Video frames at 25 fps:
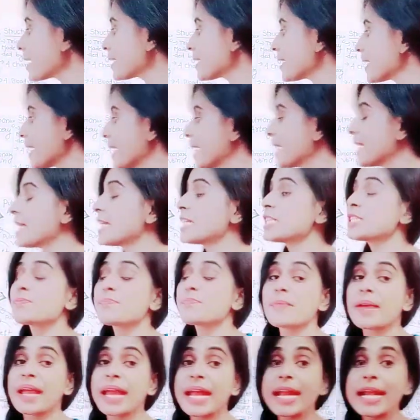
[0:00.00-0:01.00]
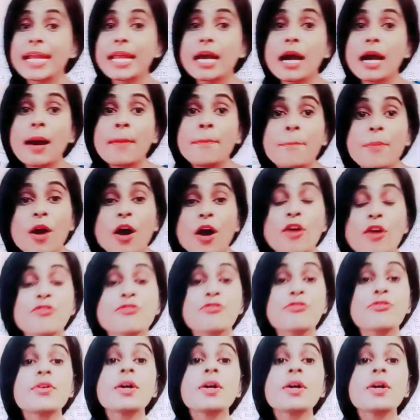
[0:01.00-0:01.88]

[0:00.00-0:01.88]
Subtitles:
is made up of